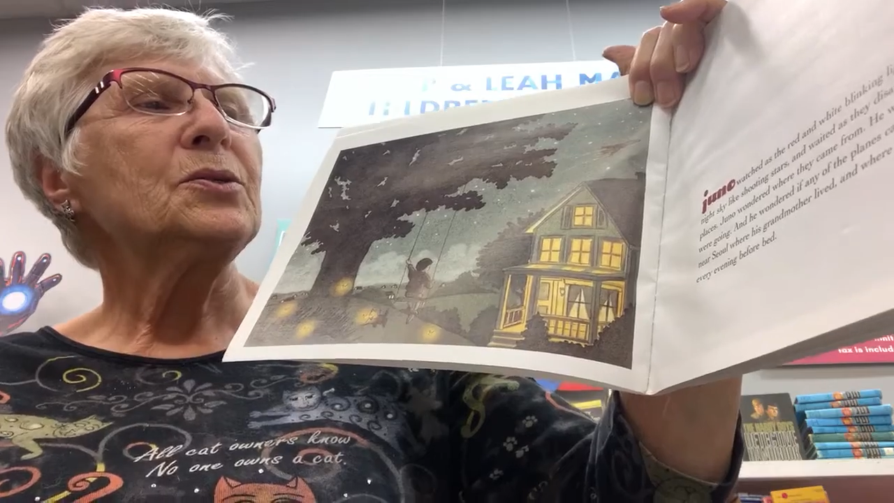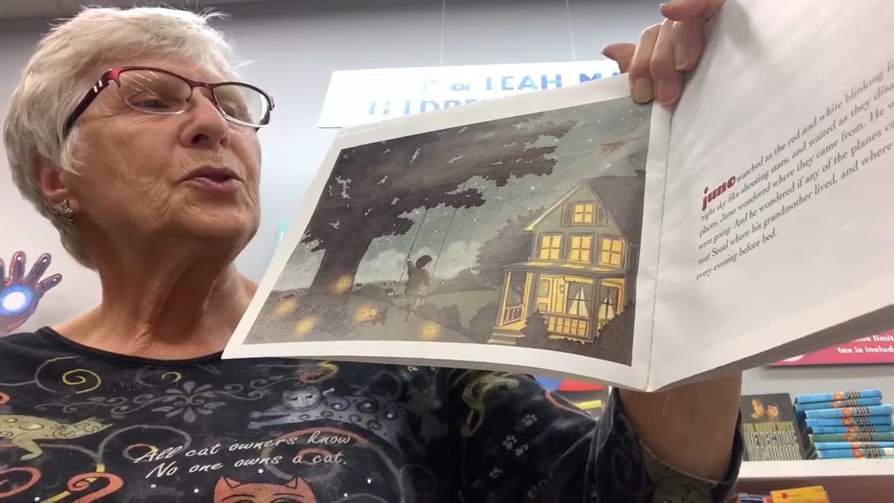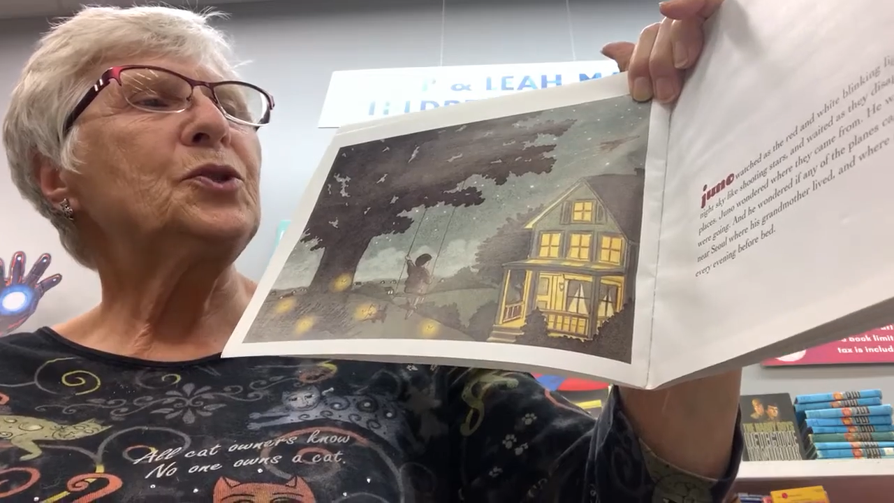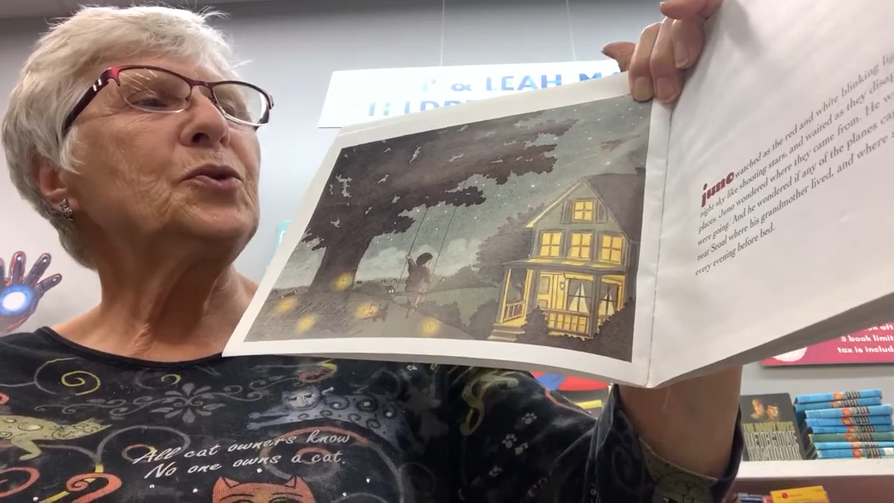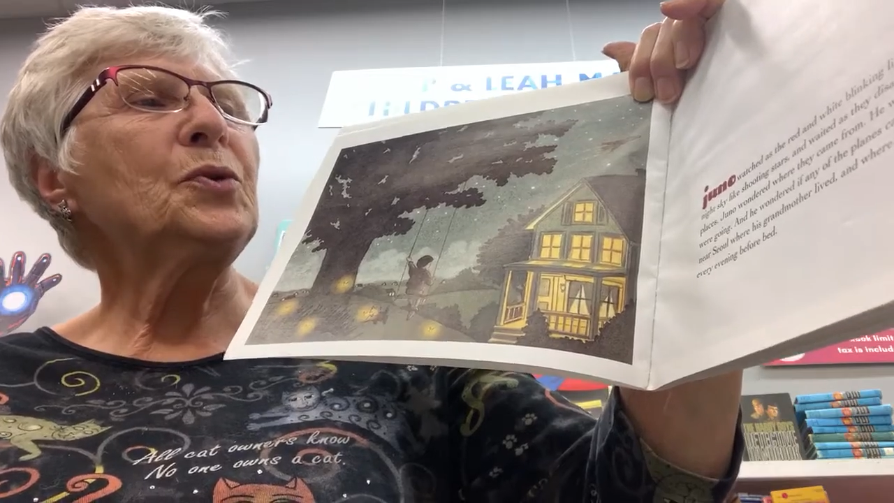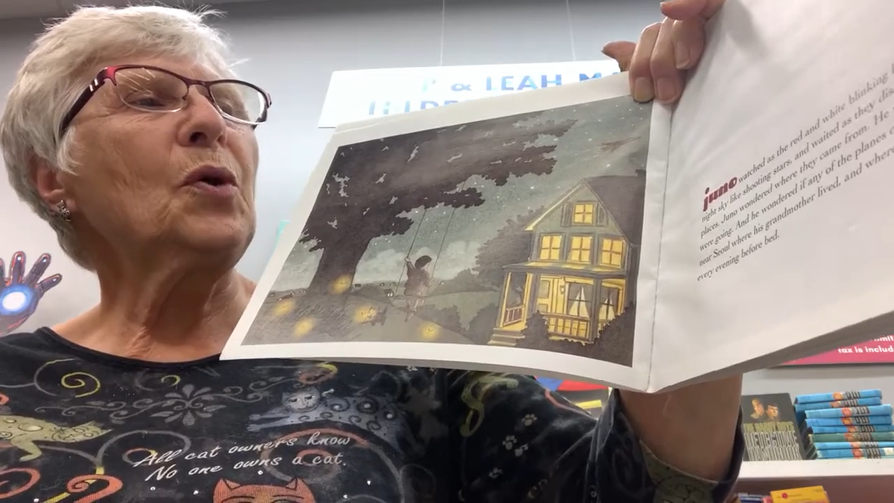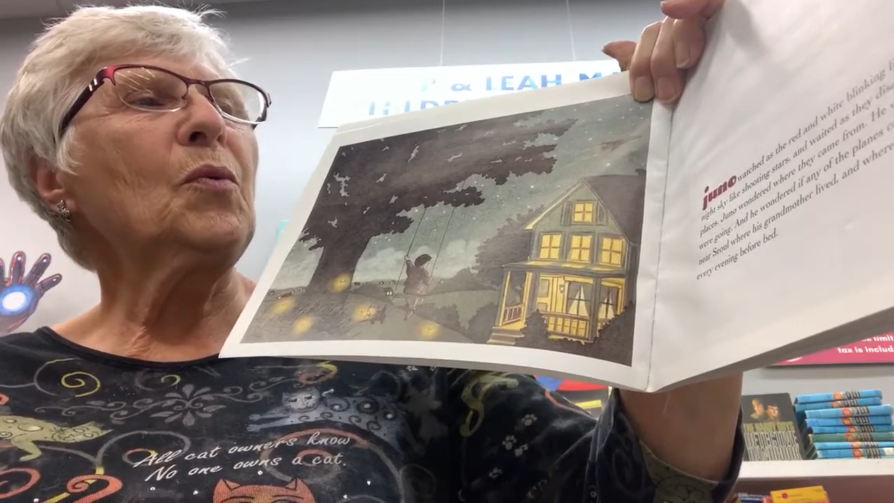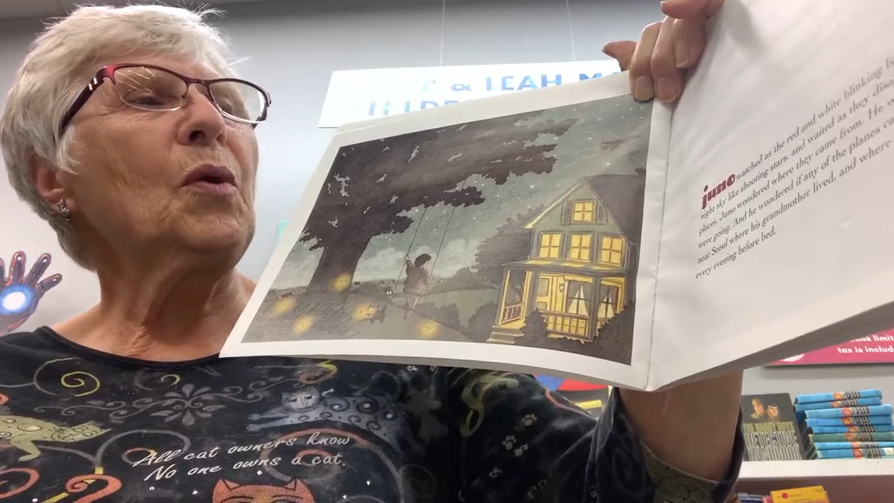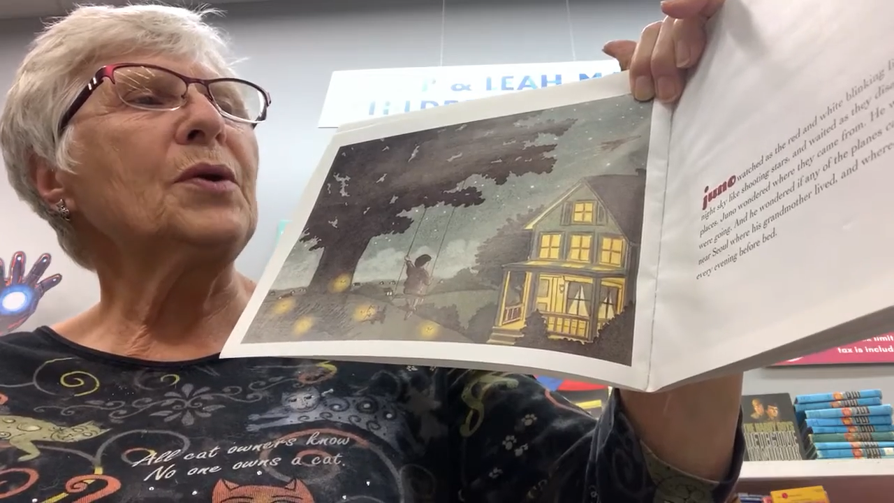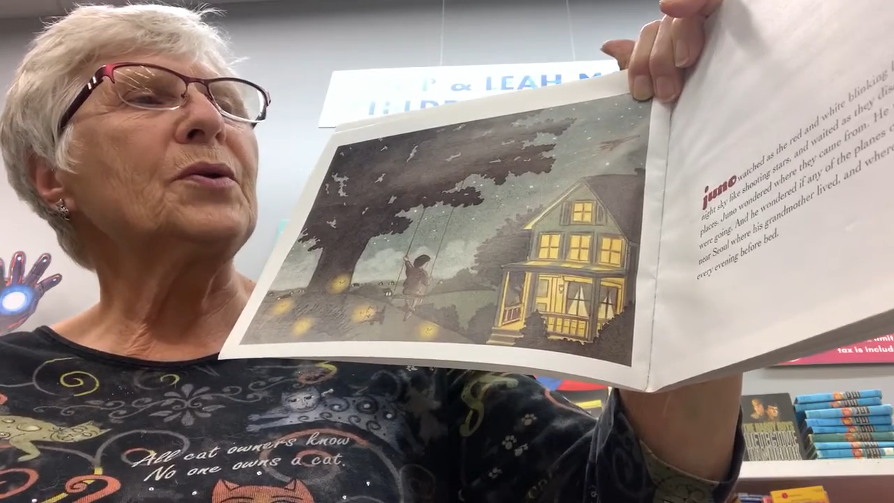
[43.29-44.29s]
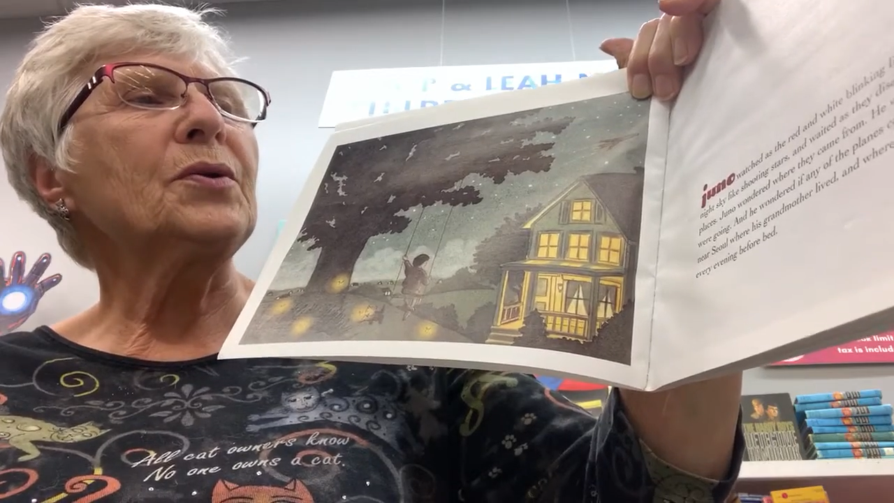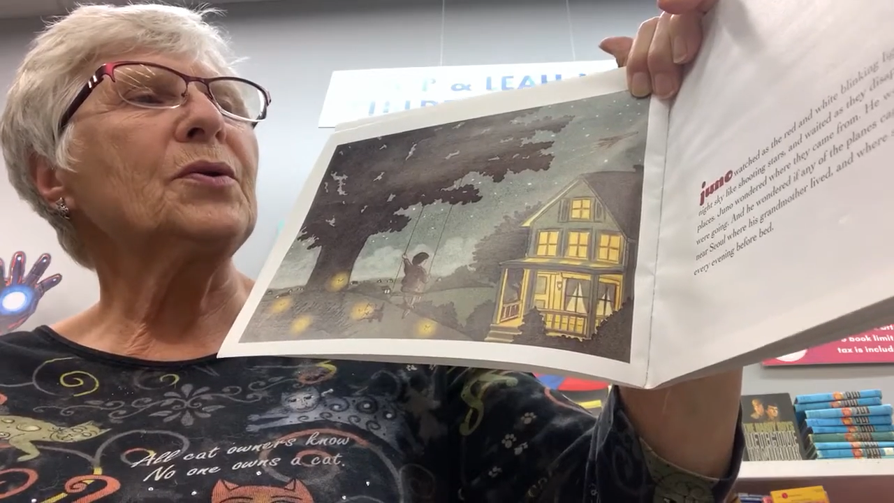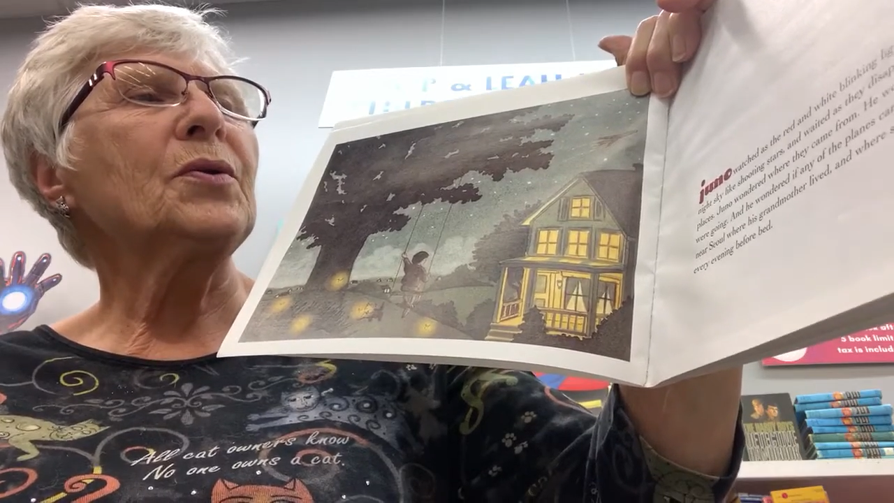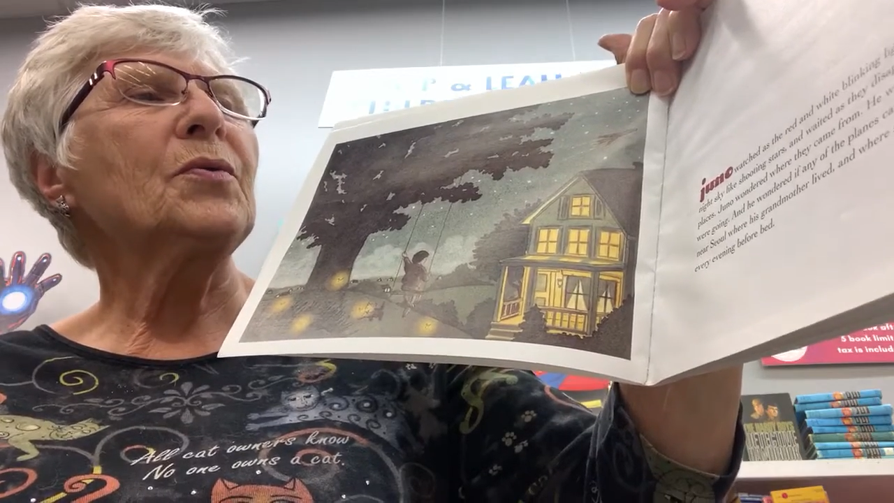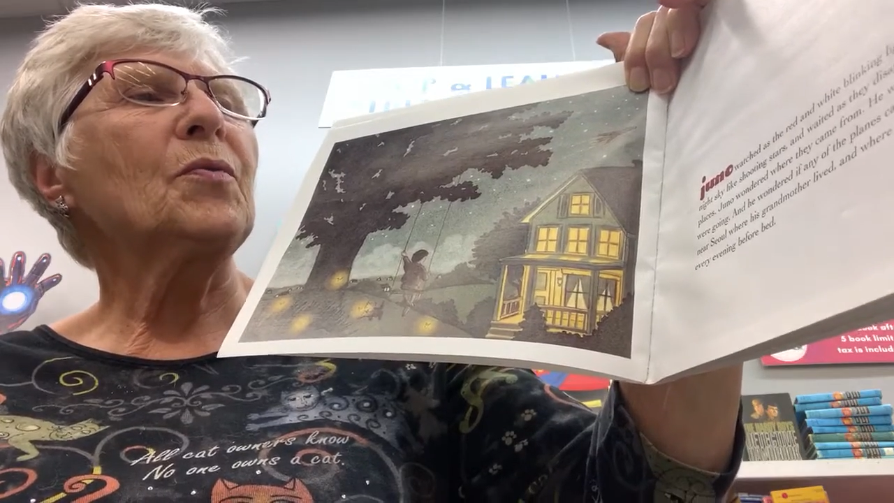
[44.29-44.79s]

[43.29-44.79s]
Juno wondered